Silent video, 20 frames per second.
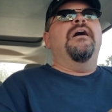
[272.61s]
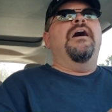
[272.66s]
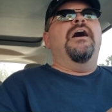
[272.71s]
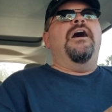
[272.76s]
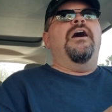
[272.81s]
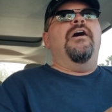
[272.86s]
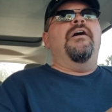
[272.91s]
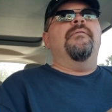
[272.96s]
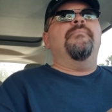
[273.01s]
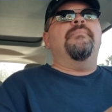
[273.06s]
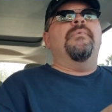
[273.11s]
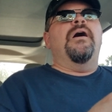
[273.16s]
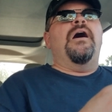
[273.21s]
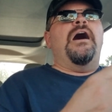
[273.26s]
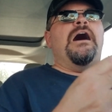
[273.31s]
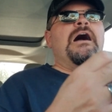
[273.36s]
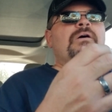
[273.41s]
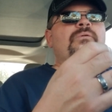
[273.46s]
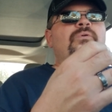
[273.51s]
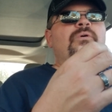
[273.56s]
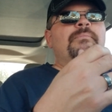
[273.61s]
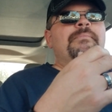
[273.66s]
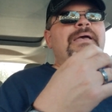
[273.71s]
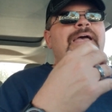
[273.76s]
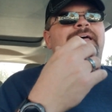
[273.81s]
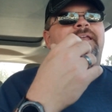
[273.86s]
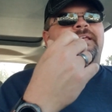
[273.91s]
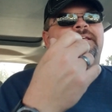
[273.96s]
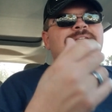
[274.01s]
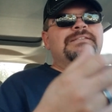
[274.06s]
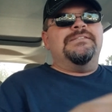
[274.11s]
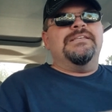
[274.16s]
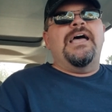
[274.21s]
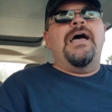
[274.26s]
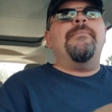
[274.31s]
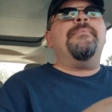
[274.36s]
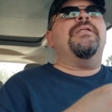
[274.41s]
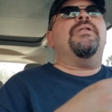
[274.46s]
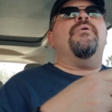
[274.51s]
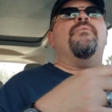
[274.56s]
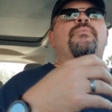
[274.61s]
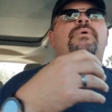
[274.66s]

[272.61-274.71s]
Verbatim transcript: Uh, Aquaman, exi I mean, it,